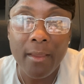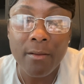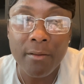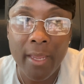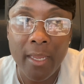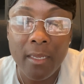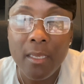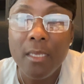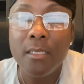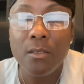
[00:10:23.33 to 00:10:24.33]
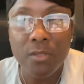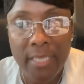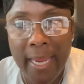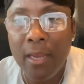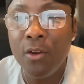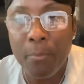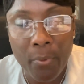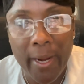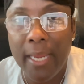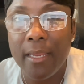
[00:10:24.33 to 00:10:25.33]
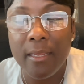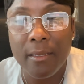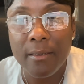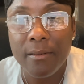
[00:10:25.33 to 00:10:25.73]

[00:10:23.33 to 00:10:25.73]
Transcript: okay? So take your break.